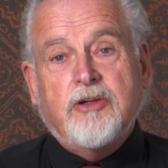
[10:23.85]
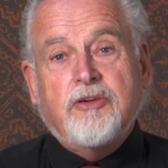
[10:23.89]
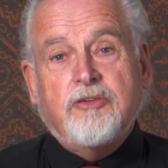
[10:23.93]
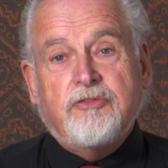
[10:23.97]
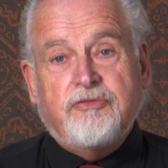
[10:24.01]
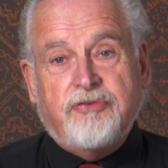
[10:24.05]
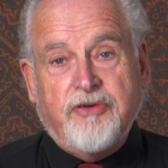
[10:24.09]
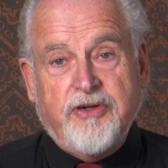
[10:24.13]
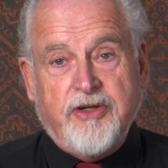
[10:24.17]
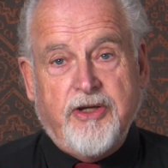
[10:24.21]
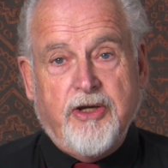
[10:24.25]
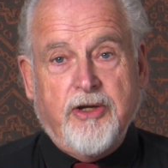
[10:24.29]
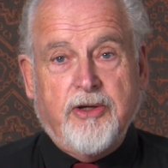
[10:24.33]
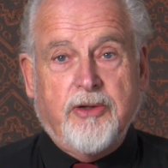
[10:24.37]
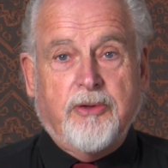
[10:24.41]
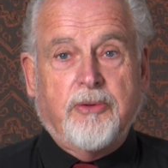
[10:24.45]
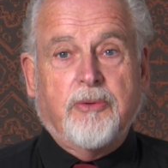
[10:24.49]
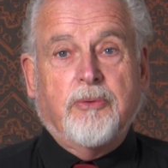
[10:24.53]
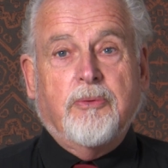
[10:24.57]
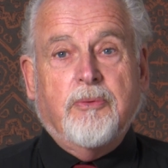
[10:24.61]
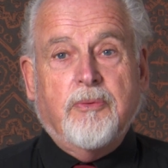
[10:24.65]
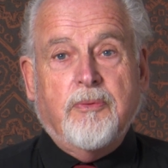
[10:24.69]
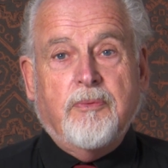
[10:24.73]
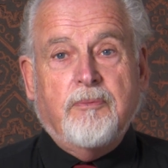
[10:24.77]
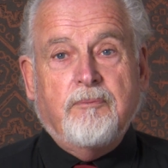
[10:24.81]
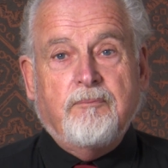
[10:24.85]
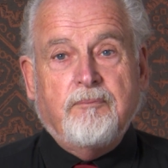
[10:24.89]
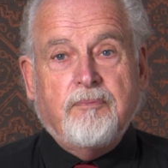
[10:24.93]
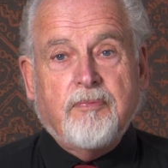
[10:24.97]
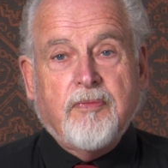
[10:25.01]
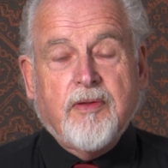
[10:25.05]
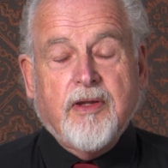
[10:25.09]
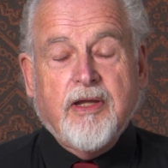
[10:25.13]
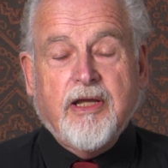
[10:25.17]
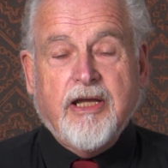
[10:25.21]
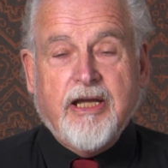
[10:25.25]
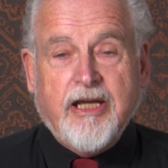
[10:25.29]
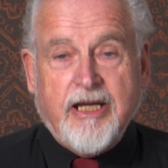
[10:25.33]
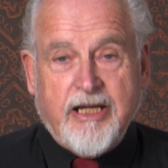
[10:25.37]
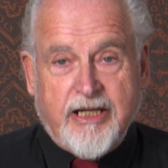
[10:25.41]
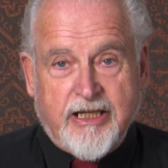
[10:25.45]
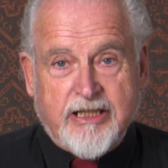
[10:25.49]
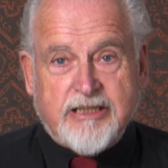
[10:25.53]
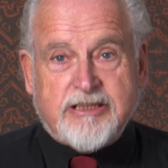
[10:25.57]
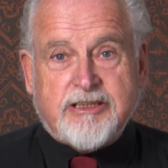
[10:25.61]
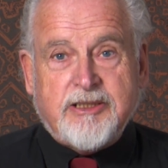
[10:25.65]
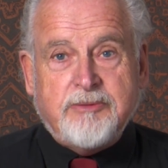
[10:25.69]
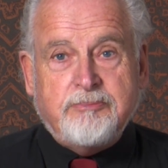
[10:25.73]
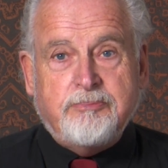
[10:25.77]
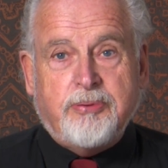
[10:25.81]
for you. It
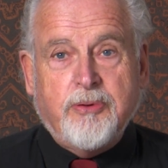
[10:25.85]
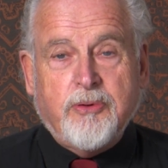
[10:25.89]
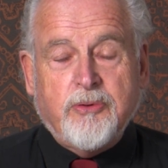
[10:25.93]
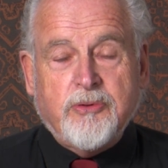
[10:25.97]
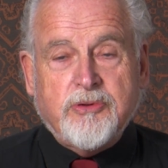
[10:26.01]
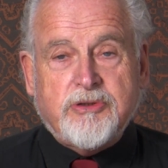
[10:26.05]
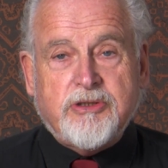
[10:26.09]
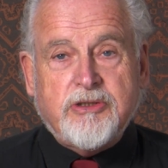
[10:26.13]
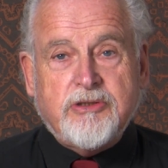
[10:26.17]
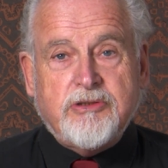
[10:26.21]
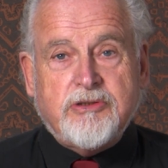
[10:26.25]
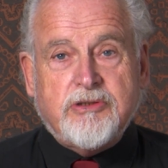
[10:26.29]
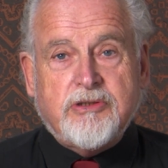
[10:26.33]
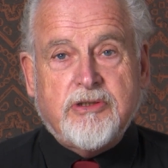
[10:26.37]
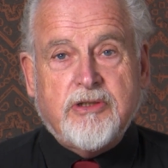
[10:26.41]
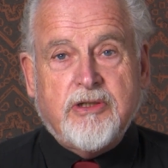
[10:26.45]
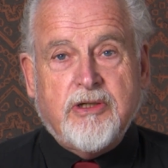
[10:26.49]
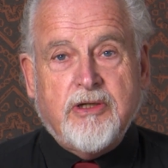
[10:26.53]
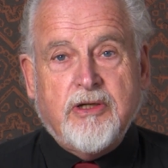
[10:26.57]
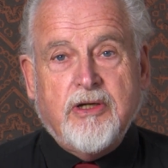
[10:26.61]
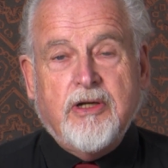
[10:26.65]
is important.